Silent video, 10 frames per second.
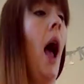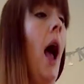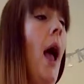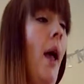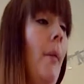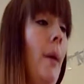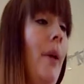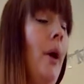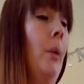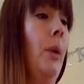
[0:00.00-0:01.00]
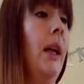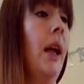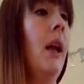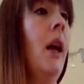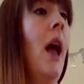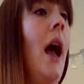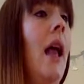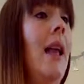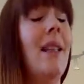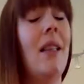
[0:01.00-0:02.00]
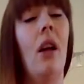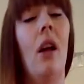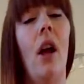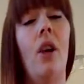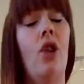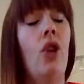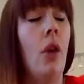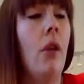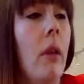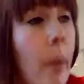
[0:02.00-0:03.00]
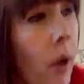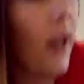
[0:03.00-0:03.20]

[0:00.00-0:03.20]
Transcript: about weaning. It's adorable.